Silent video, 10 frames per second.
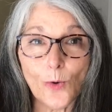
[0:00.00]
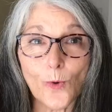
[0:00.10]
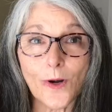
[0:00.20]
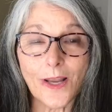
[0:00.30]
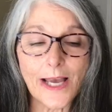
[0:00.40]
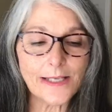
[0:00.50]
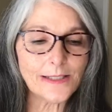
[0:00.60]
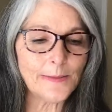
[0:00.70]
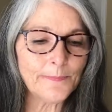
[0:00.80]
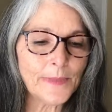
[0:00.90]
or
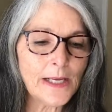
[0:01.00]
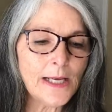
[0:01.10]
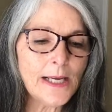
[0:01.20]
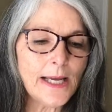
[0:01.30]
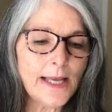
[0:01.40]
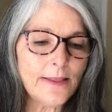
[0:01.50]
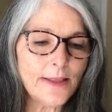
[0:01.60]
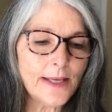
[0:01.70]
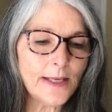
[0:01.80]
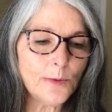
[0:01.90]
less. And
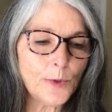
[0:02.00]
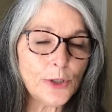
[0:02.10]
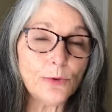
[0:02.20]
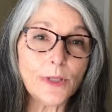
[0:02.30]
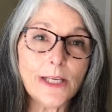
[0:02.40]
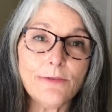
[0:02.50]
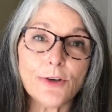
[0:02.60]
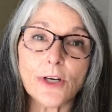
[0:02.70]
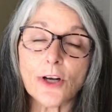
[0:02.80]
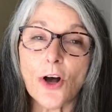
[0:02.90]
then when you leave,
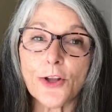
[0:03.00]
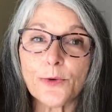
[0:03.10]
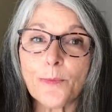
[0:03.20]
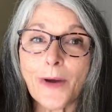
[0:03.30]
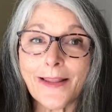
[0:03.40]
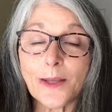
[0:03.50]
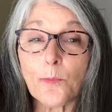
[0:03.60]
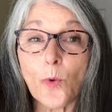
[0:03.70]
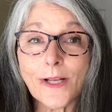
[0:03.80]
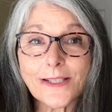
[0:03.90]
you're going to call to remind
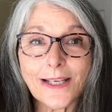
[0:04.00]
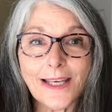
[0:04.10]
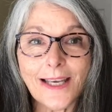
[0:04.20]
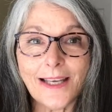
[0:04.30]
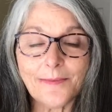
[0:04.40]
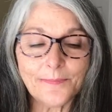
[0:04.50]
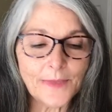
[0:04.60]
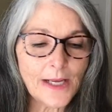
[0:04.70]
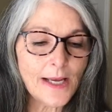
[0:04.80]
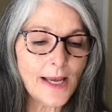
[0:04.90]
them once again.
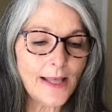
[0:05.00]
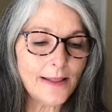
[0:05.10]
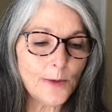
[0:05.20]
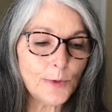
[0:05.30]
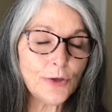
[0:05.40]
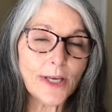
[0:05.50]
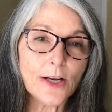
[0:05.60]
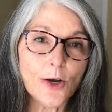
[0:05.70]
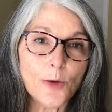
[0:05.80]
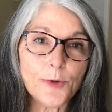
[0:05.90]
And then when you
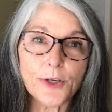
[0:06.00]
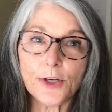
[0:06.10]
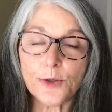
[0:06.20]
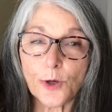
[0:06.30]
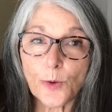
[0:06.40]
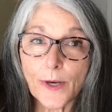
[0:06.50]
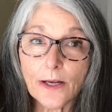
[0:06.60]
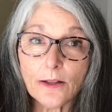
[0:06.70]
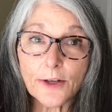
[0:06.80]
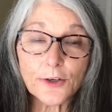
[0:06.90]
get home, you're going to do a
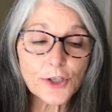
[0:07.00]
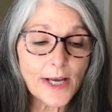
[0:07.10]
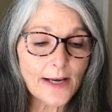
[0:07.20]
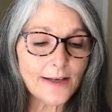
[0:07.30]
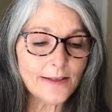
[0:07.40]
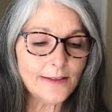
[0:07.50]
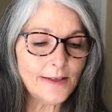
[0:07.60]
quick clutter check.